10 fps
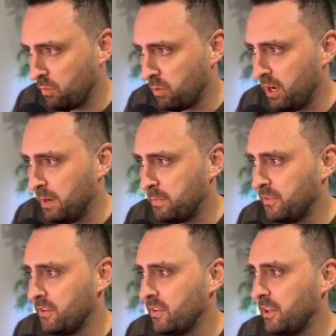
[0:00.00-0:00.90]
what
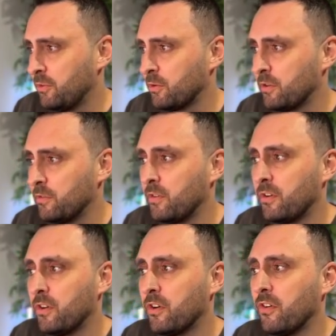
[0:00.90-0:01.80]
happens is they sort of
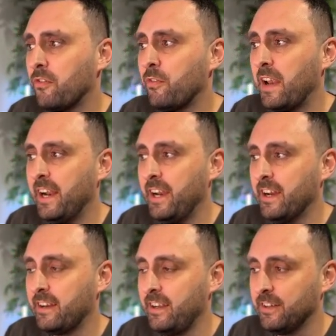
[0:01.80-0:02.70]
flatten
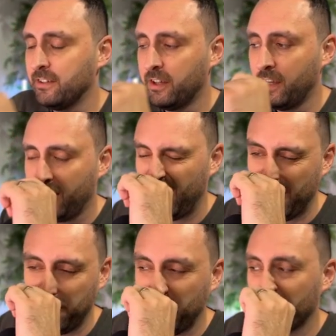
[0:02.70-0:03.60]
out here.
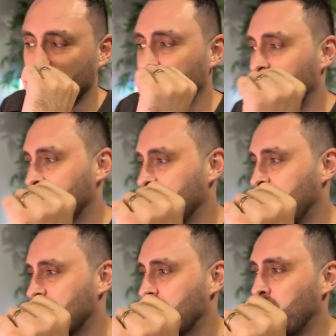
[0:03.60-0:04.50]
And we don't really like
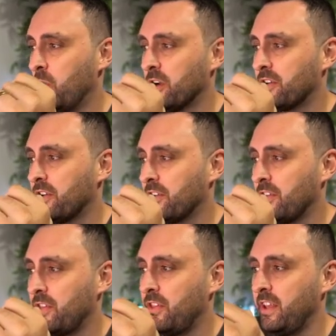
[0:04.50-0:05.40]
that. What
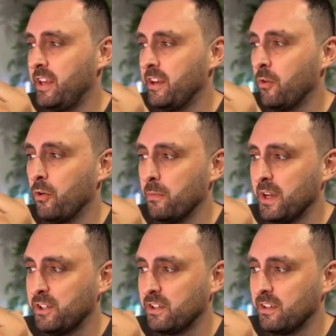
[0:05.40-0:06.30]
the
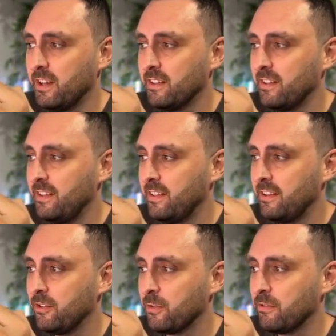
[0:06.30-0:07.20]
automation does is
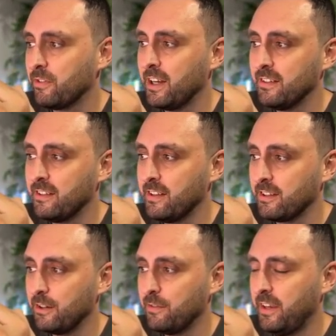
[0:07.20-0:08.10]
it sort of cuts
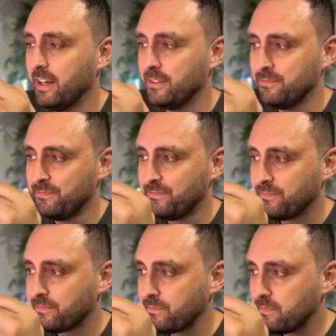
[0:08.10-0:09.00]
this off here
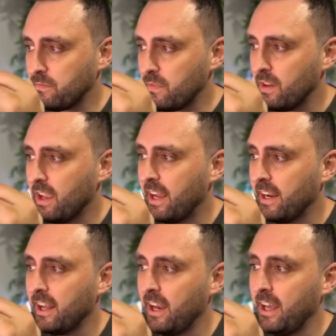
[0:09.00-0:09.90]

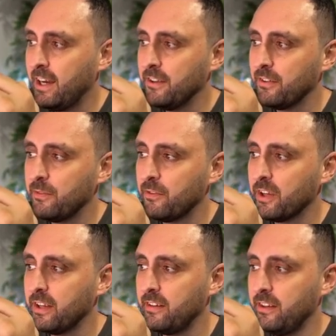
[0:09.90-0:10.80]
and it allows them
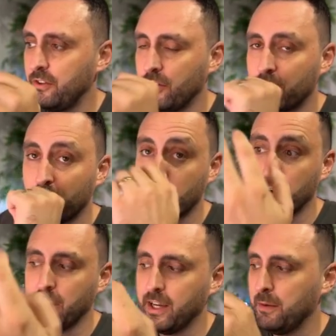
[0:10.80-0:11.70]
to continue
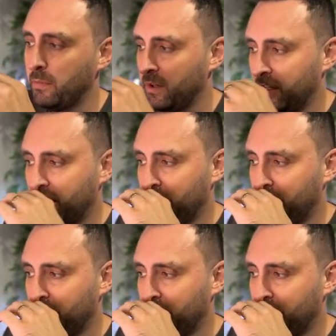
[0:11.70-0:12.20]
going up.